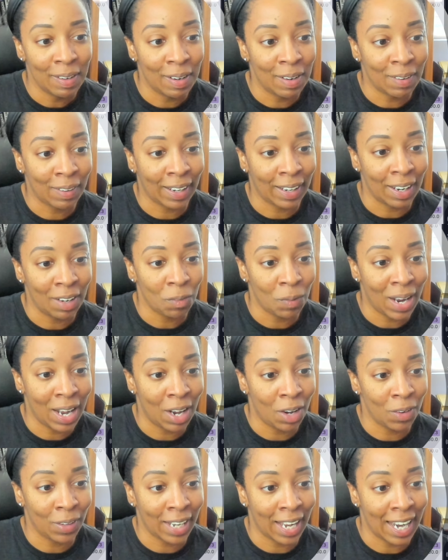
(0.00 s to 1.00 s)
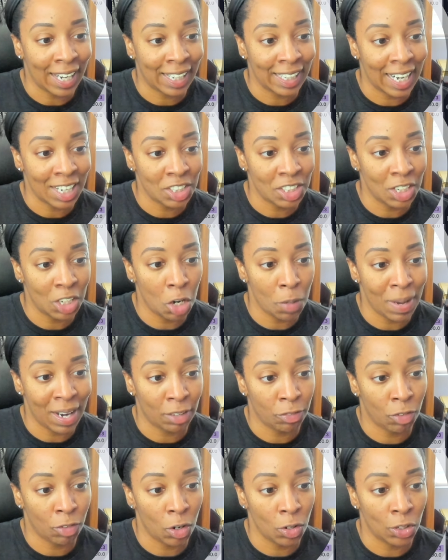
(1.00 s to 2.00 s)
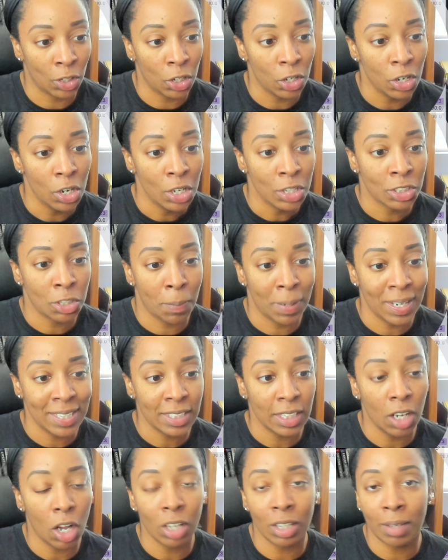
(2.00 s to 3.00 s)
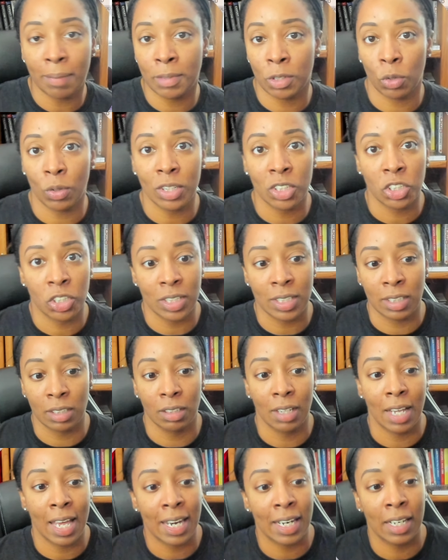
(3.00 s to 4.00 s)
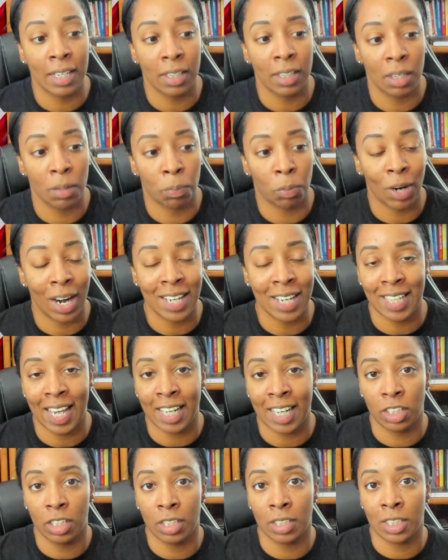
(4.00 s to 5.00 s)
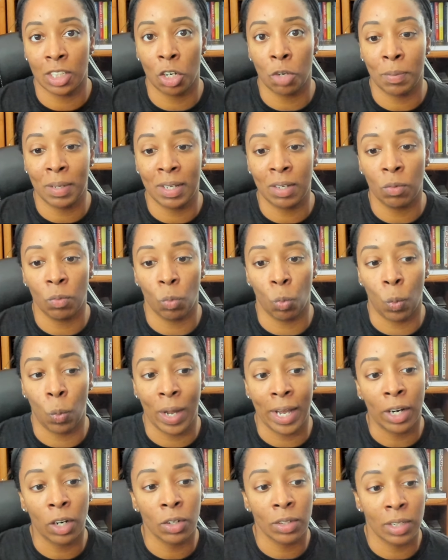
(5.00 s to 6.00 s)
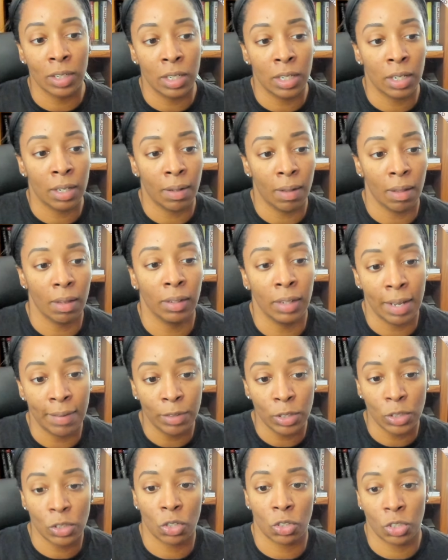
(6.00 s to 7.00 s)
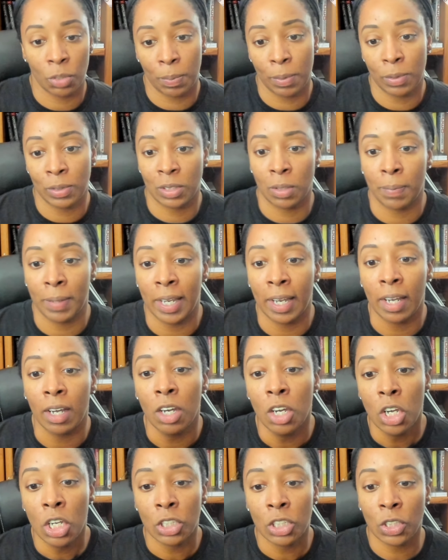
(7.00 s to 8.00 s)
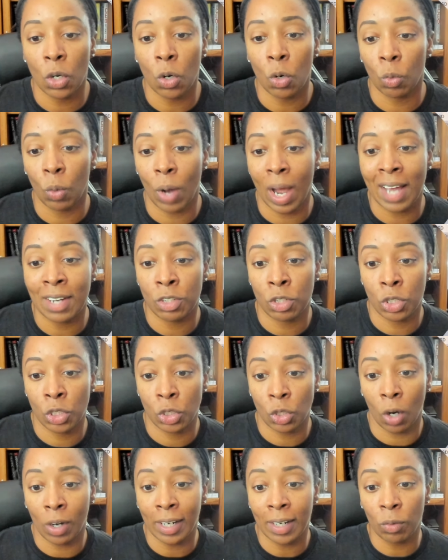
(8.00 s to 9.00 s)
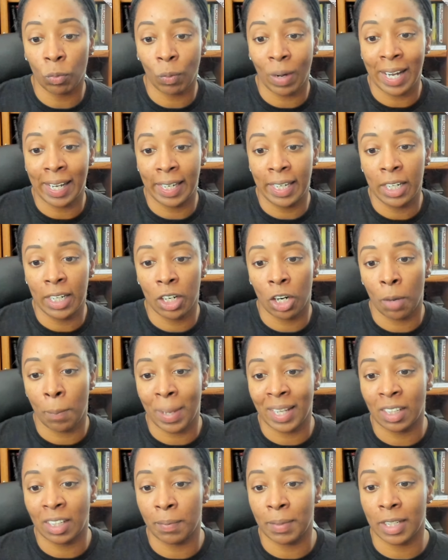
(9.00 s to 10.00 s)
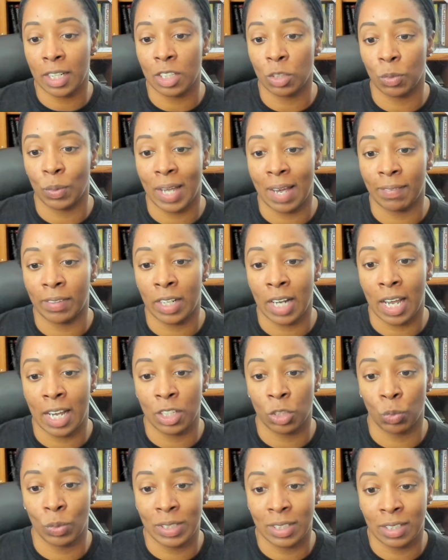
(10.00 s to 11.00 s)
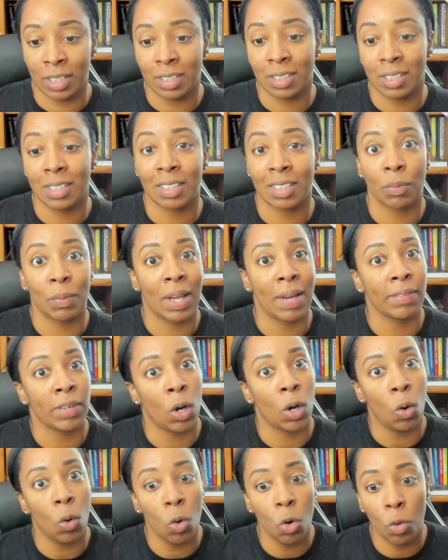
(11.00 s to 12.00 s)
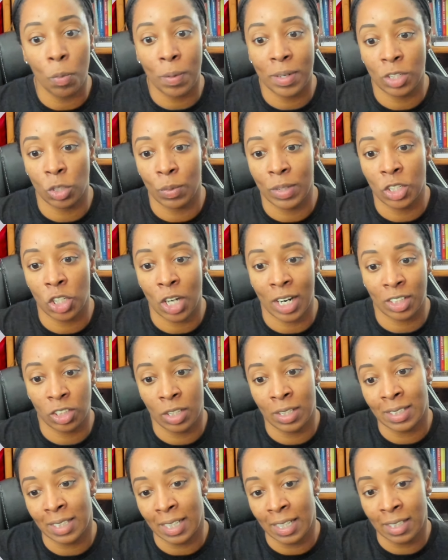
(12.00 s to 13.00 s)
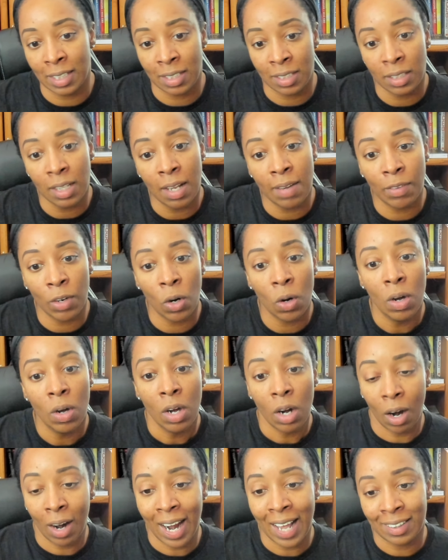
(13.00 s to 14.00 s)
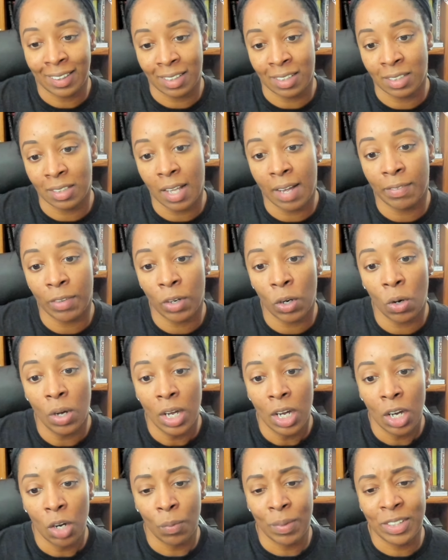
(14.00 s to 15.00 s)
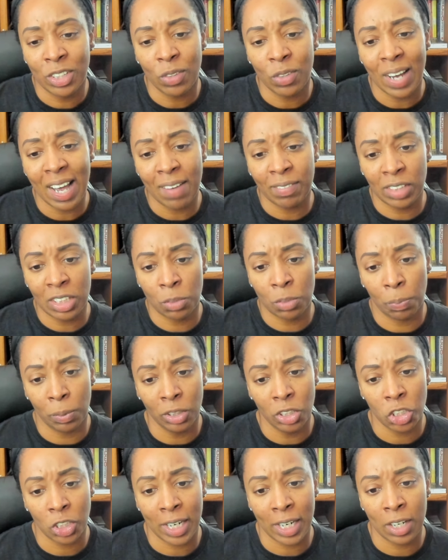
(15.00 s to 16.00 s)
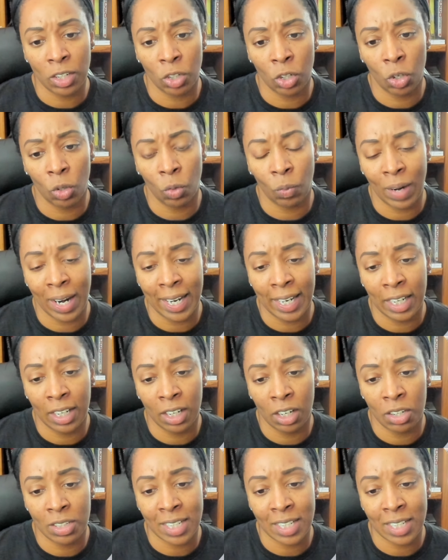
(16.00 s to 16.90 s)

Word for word: Okay, wow, okay, I could actually go back further. So basically all I'm doing is just letting the price action tell me where the levels are supposed to be. So I started right here, mainly because we have a nice resistance and we have a whole bunch of rejections in this level, or at this level. We do have this bullish candle right here.